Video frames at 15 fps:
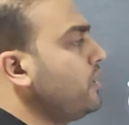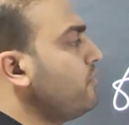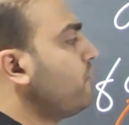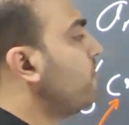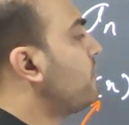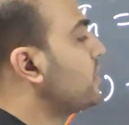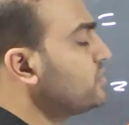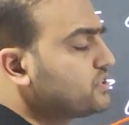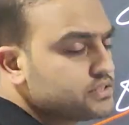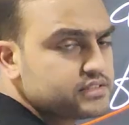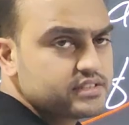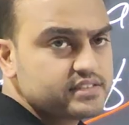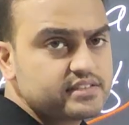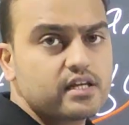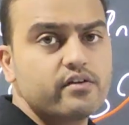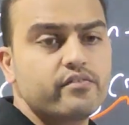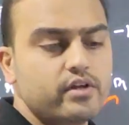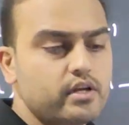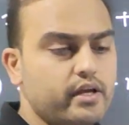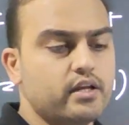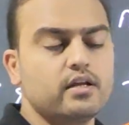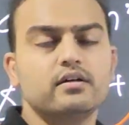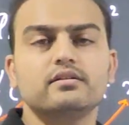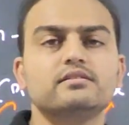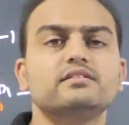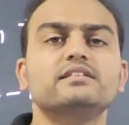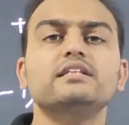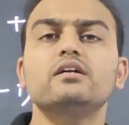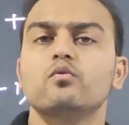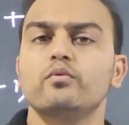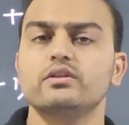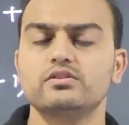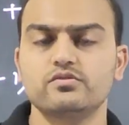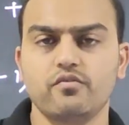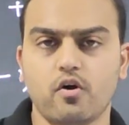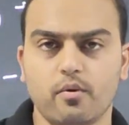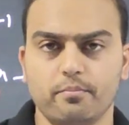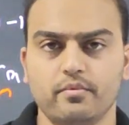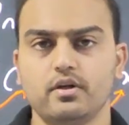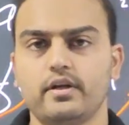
if functions is given in a sequence form,